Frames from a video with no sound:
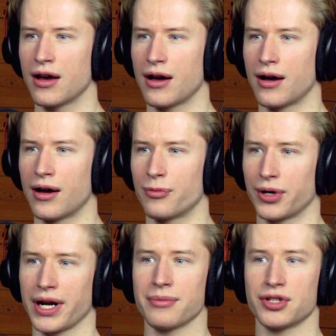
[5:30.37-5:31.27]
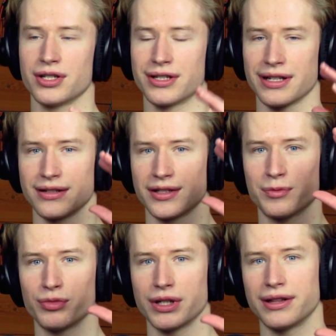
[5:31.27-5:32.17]
perhaps she's going to
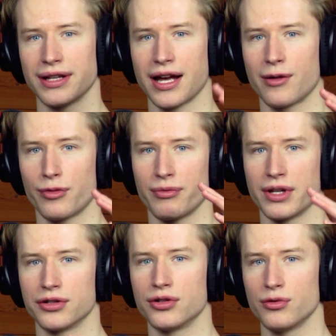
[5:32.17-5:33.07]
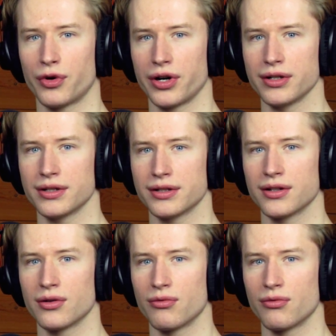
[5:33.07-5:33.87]
split the album in two parts,